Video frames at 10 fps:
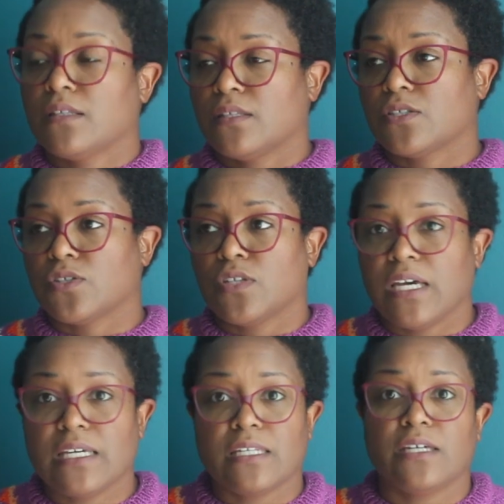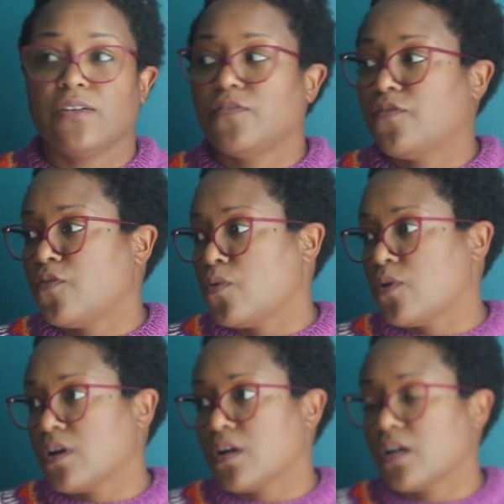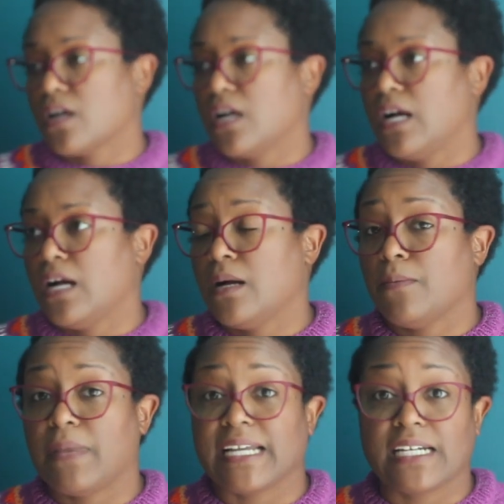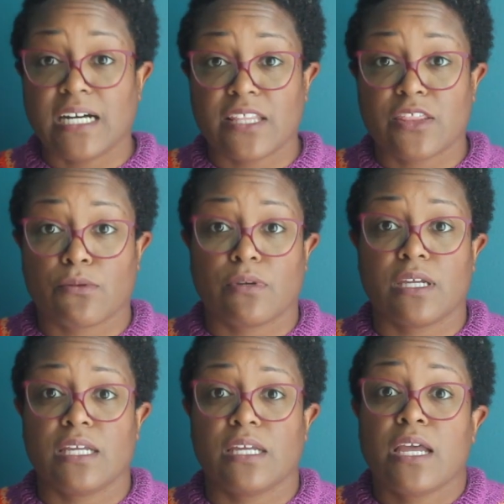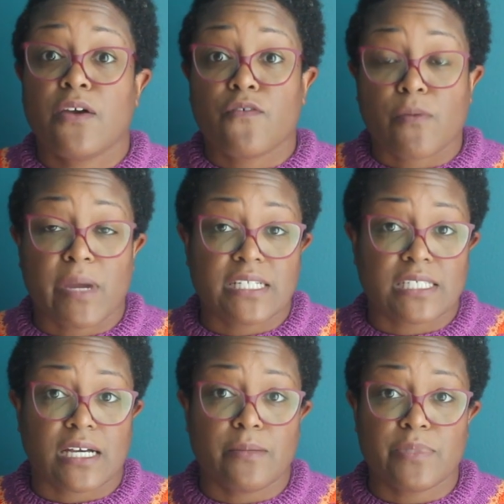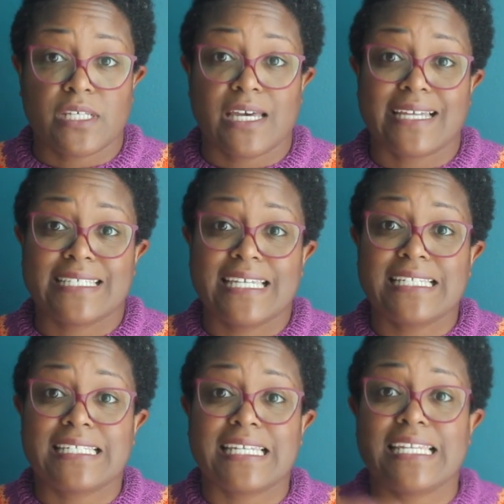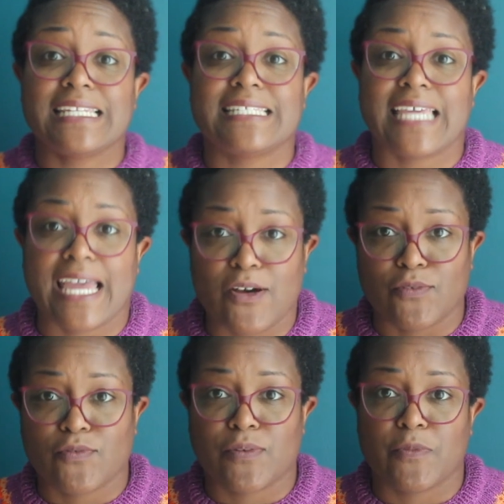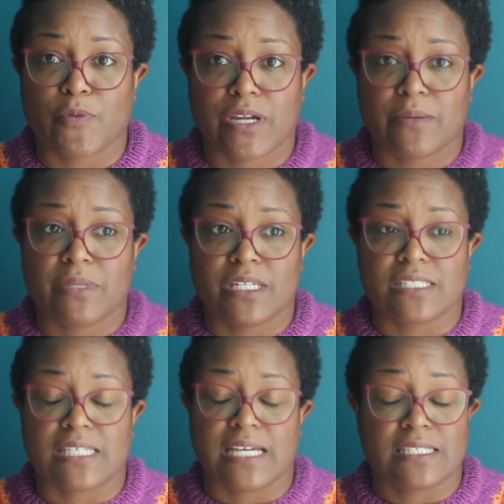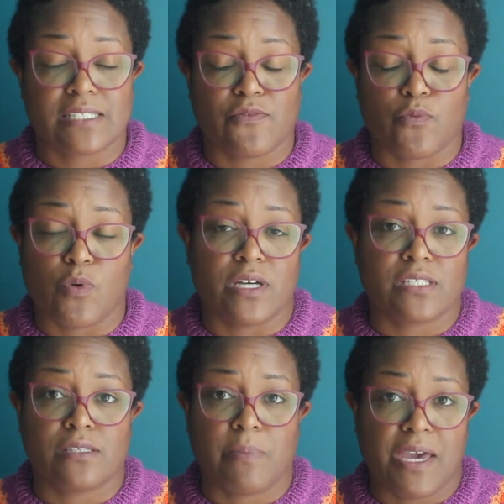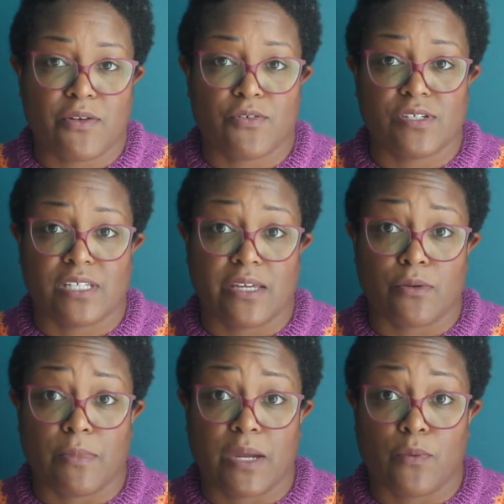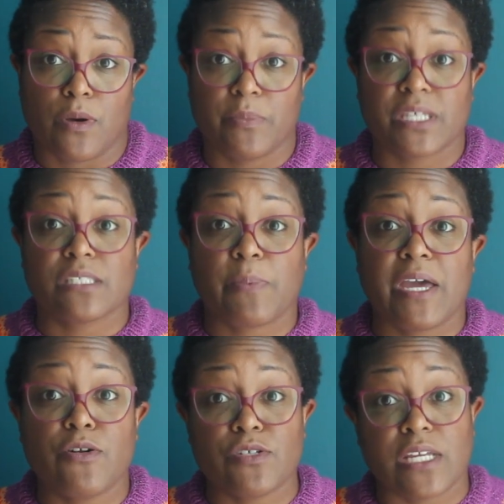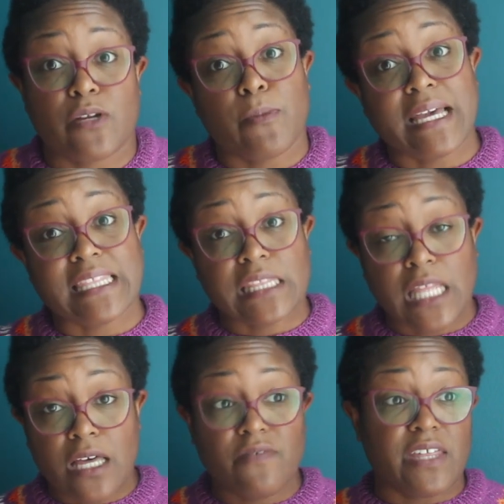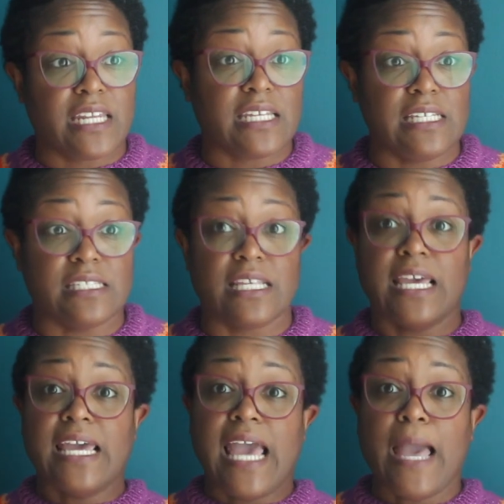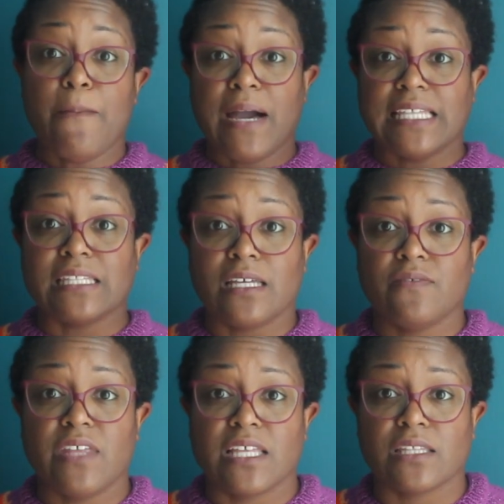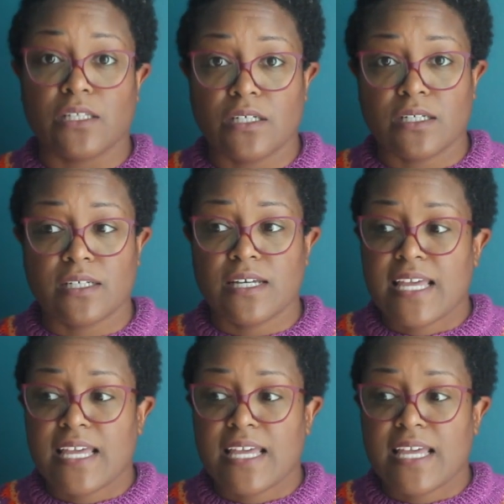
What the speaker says: the Soldotna, for my Guthrie, for my Tecumseh, I tend to knit down from the recommended size of what the pattern designer might want, because the pattern designer might love that ease and might love that look,